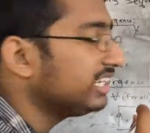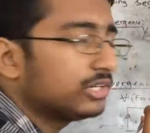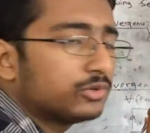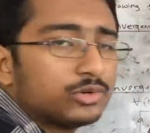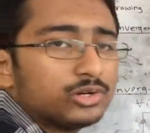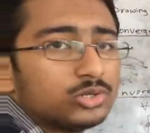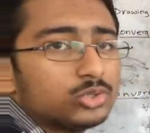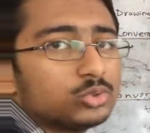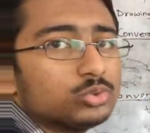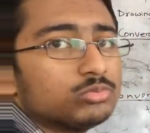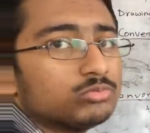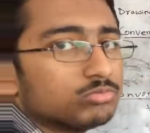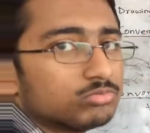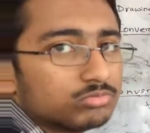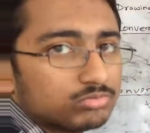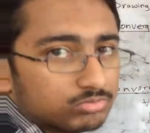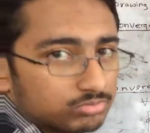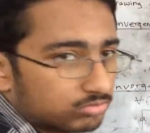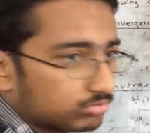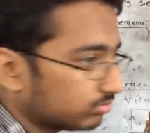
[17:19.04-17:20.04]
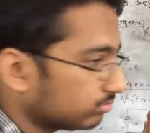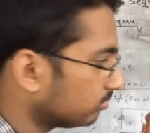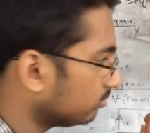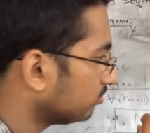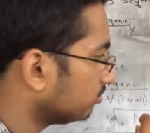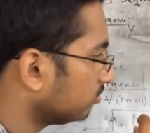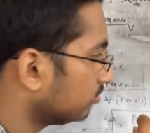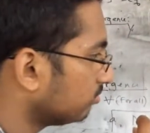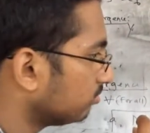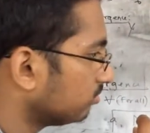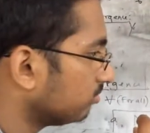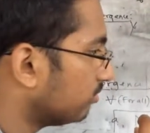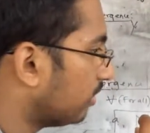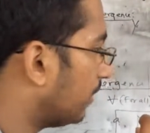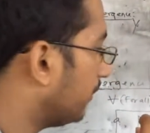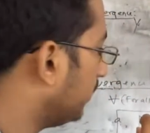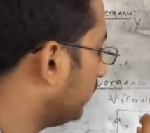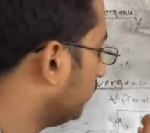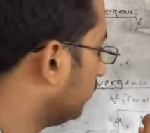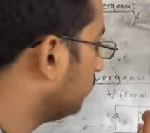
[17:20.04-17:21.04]
equal to,
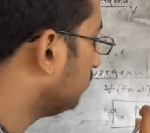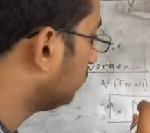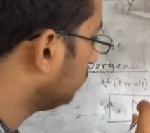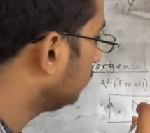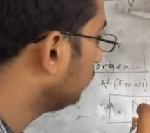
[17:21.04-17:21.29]
I mean,